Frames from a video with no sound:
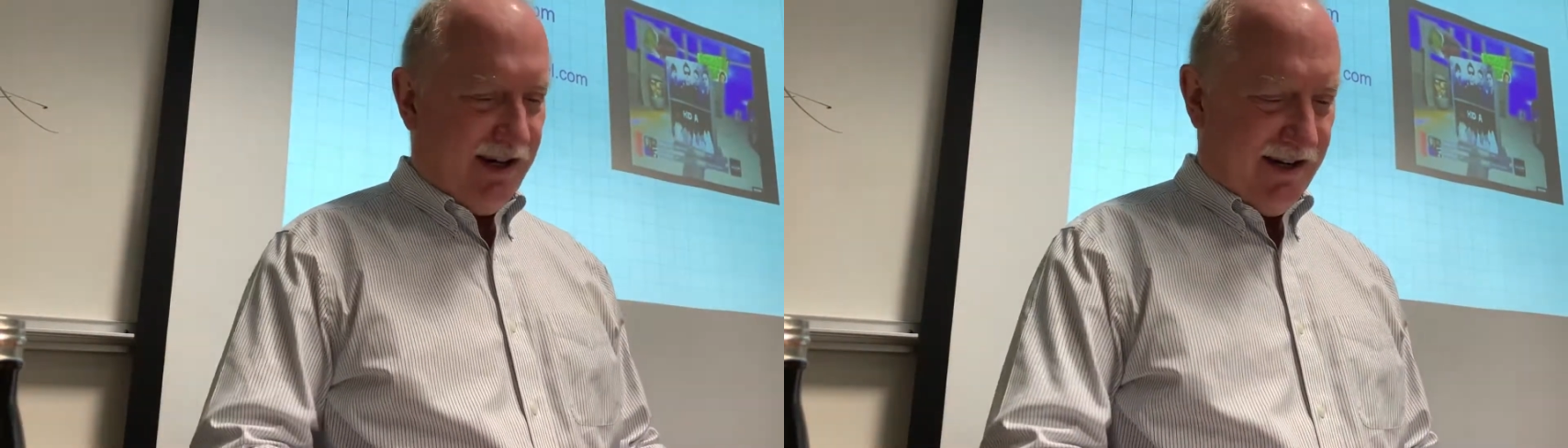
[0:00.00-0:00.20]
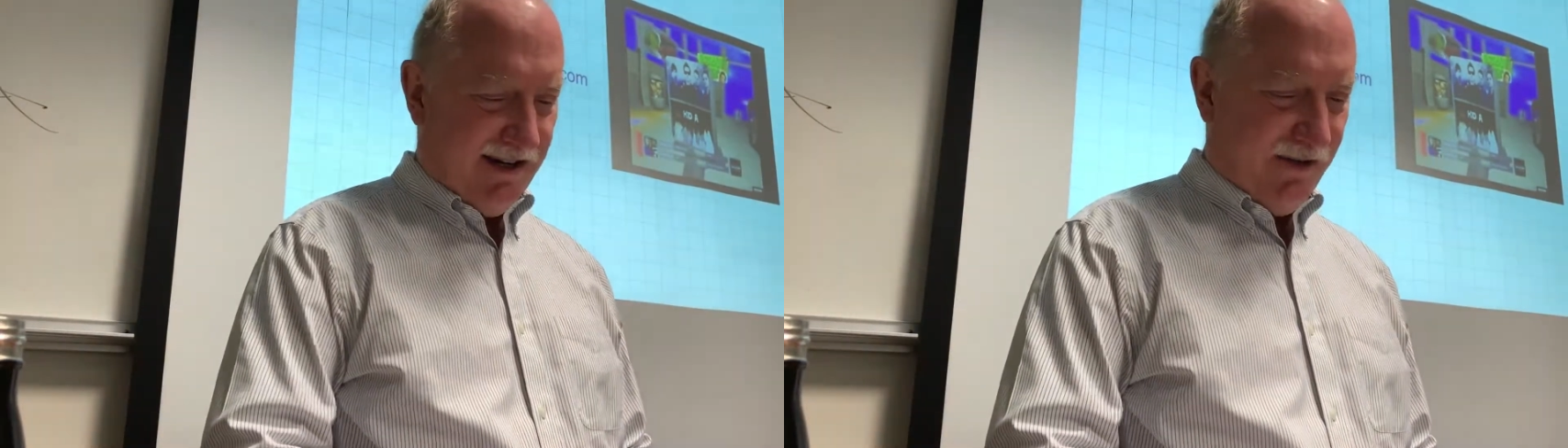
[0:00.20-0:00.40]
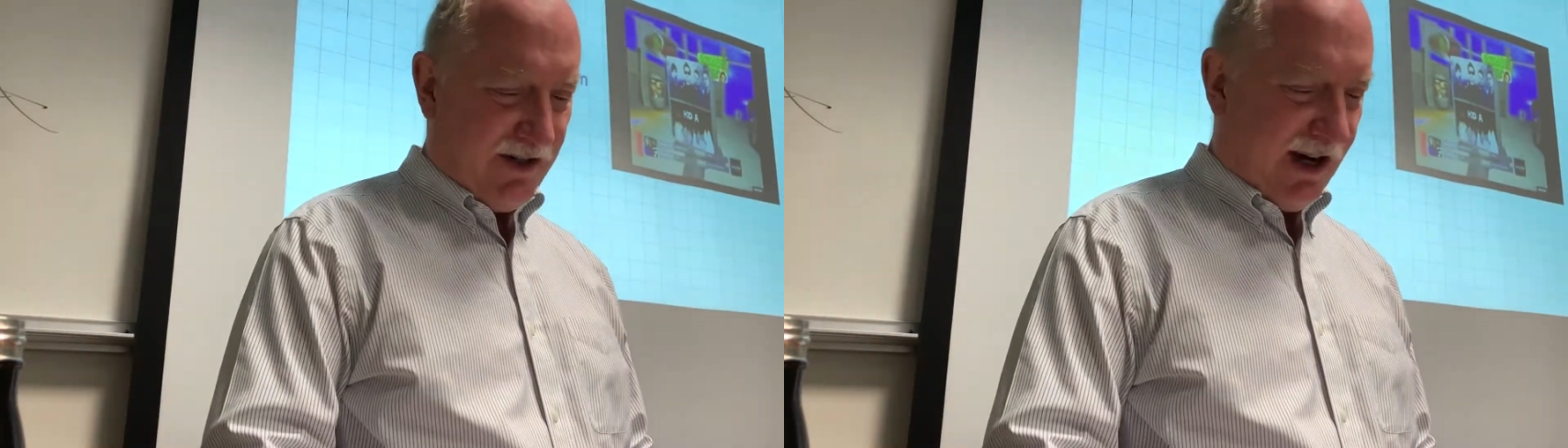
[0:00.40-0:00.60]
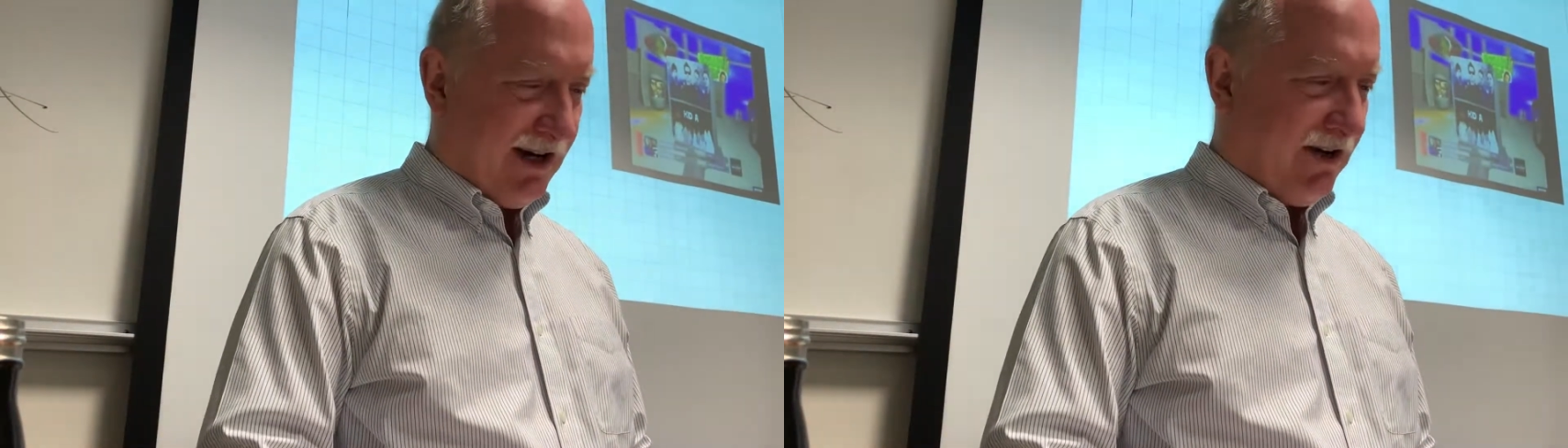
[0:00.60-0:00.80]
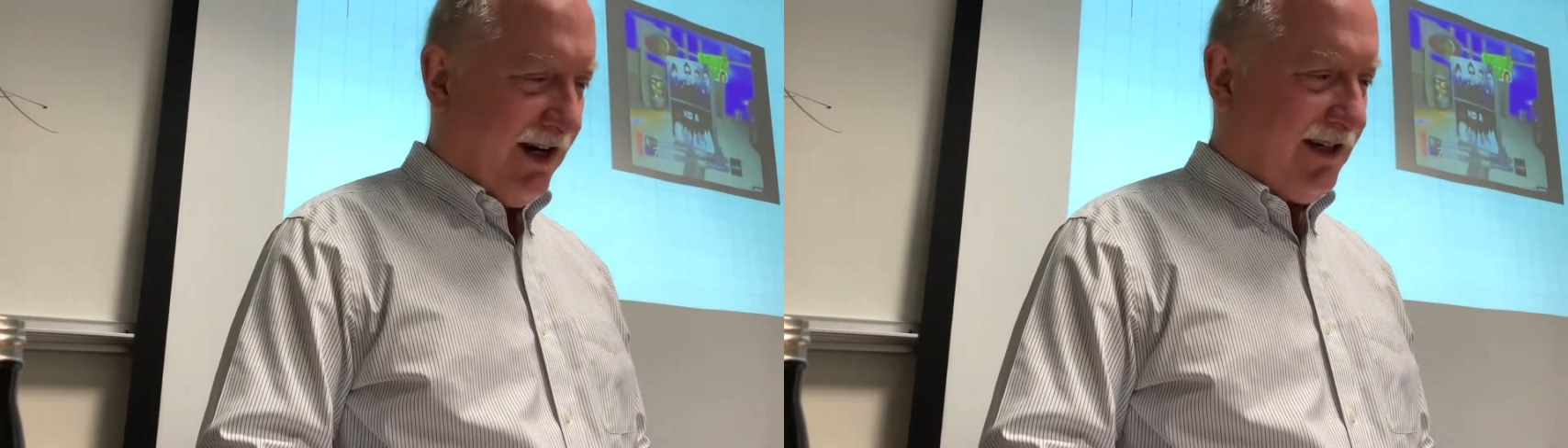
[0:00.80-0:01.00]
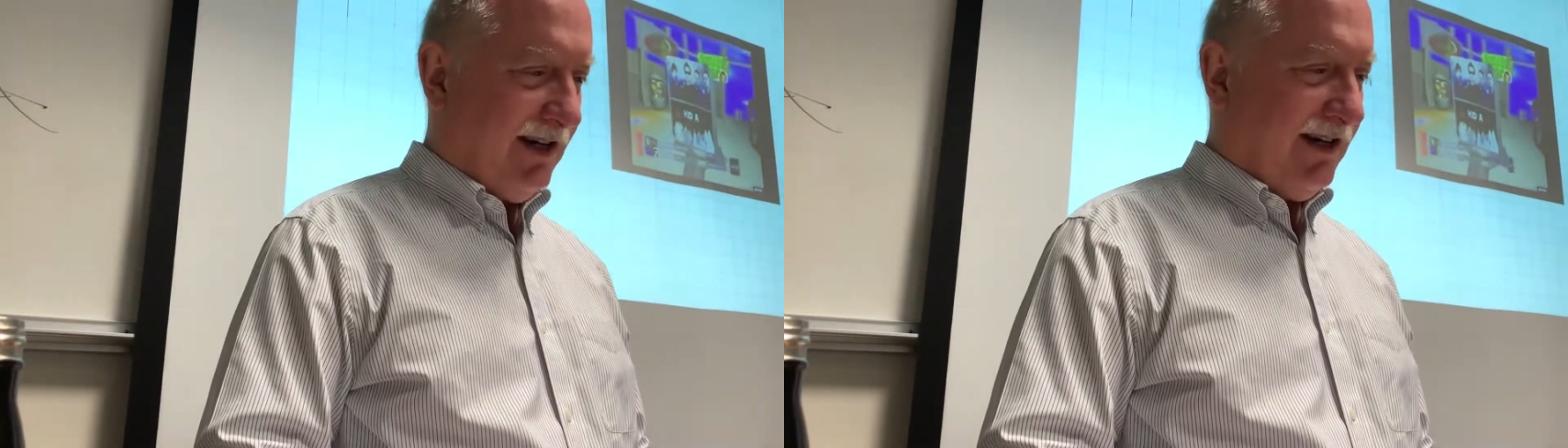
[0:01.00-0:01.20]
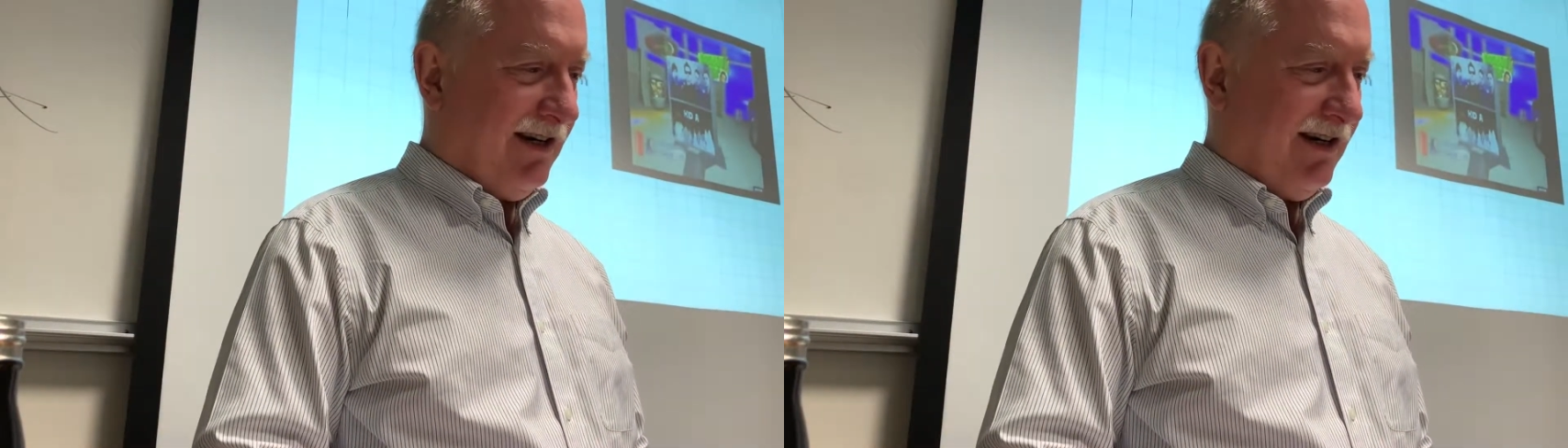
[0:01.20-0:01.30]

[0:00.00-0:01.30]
and he was kind of crazy,